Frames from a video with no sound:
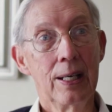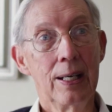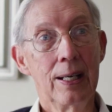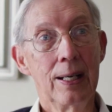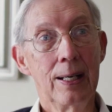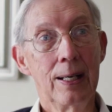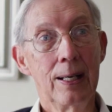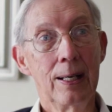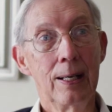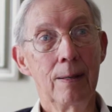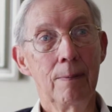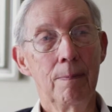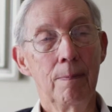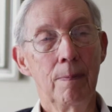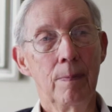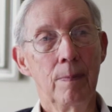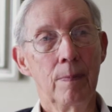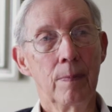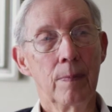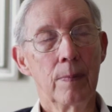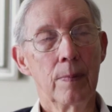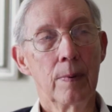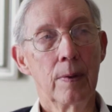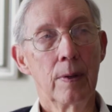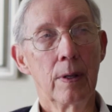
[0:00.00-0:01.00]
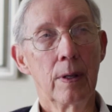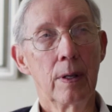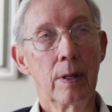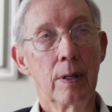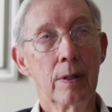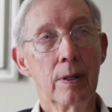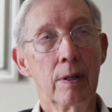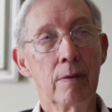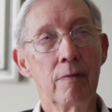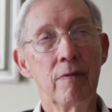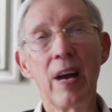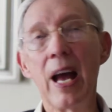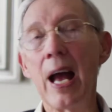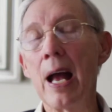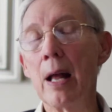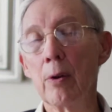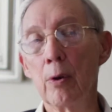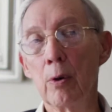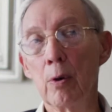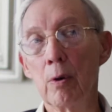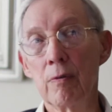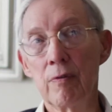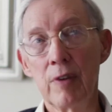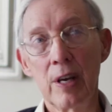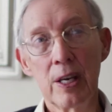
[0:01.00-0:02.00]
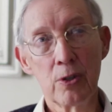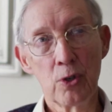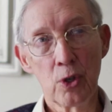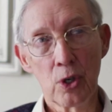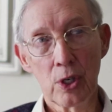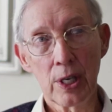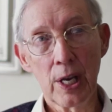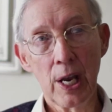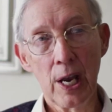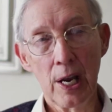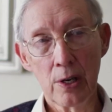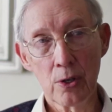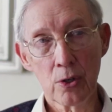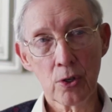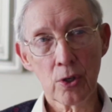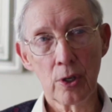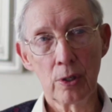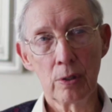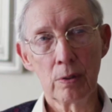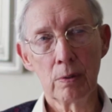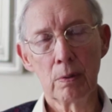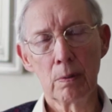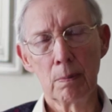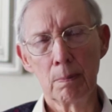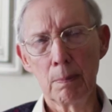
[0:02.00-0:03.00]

the value of education.